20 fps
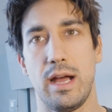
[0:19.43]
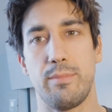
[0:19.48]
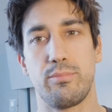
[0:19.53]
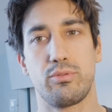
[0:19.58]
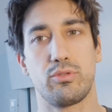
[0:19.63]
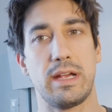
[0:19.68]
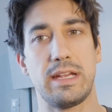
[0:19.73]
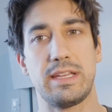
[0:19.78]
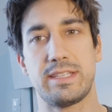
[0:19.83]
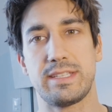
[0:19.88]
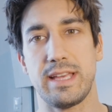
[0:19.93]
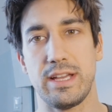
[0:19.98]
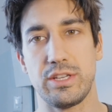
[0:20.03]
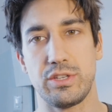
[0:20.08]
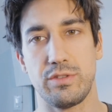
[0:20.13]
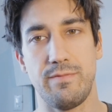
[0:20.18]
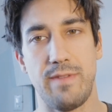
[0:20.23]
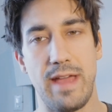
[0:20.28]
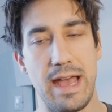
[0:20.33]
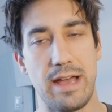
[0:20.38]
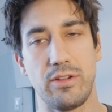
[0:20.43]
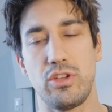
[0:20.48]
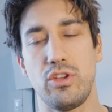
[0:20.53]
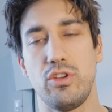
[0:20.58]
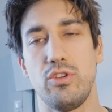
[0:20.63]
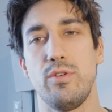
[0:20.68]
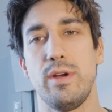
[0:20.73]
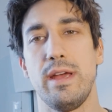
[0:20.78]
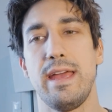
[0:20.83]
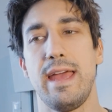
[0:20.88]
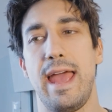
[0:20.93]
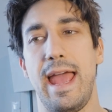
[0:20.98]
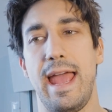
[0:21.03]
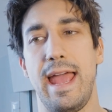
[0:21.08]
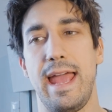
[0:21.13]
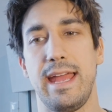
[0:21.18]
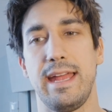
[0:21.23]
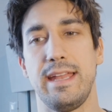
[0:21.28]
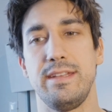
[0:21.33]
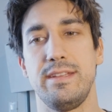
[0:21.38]
price/value,
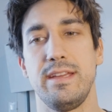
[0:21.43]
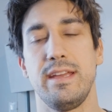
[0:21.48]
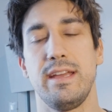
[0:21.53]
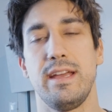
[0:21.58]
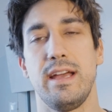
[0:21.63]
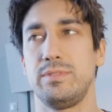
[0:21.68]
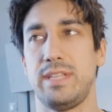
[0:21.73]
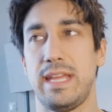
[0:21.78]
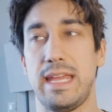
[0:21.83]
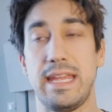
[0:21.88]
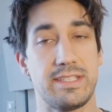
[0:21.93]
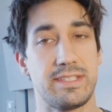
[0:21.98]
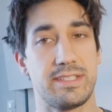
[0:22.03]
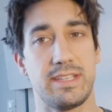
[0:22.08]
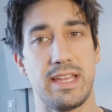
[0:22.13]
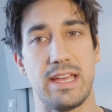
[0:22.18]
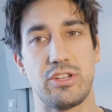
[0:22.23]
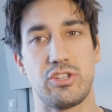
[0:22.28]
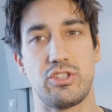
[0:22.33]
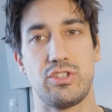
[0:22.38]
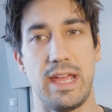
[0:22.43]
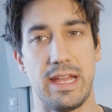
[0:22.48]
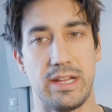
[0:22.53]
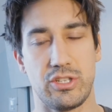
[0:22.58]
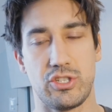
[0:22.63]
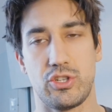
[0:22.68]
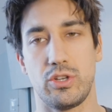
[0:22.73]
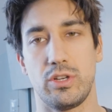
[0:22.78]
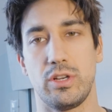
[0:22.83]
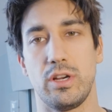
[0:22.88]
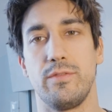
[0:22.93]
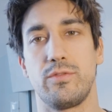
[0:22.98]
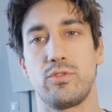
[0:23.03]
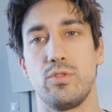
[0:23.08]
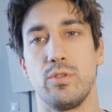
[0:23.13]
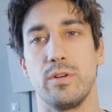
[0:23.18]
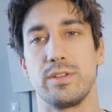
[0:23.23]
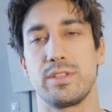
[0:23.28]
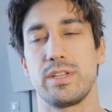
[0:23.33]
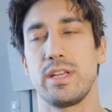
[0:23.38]
and taste/texture, of
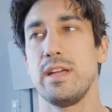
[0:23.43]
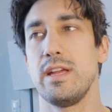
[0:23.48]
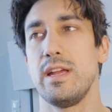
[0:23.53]
course.